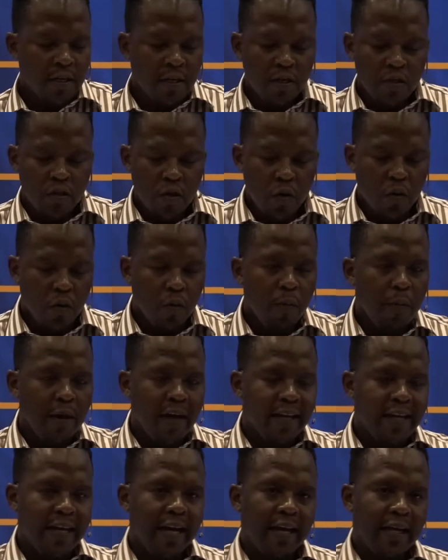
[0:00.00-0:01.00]
So
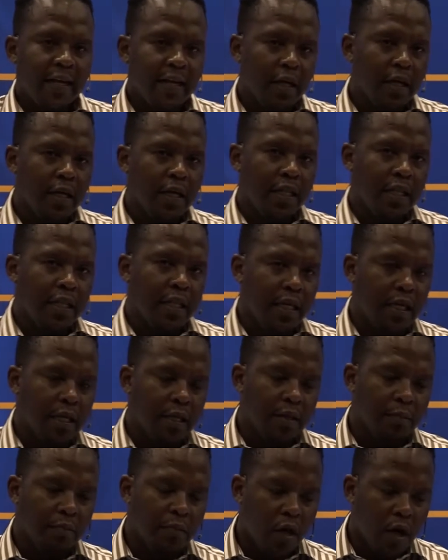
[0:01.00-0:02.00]
again,
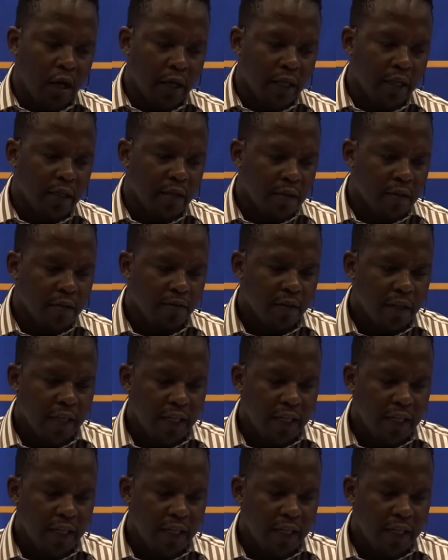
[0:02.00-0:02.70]
the market,